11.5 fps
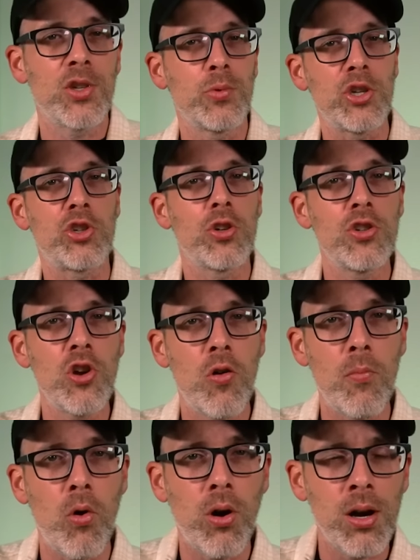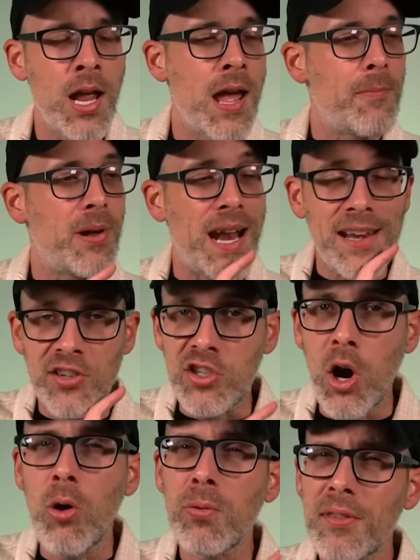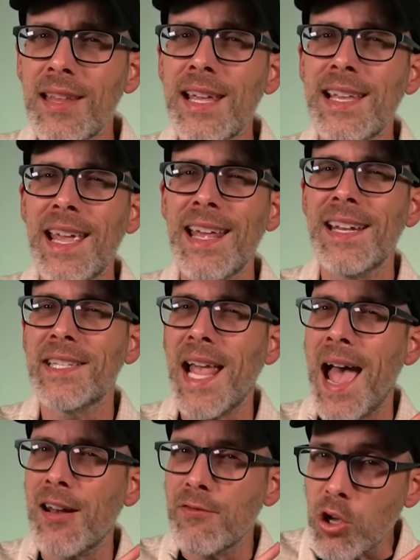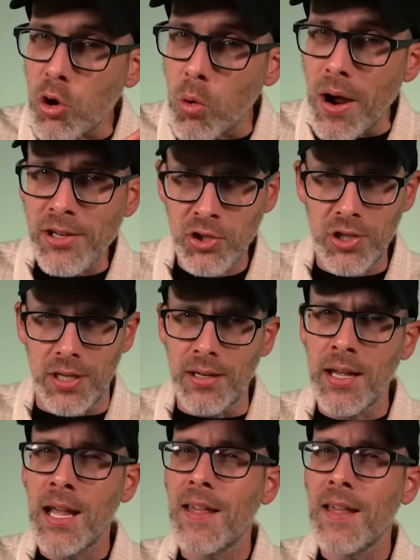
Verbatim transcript: we should know more, but I don't think it is out of the question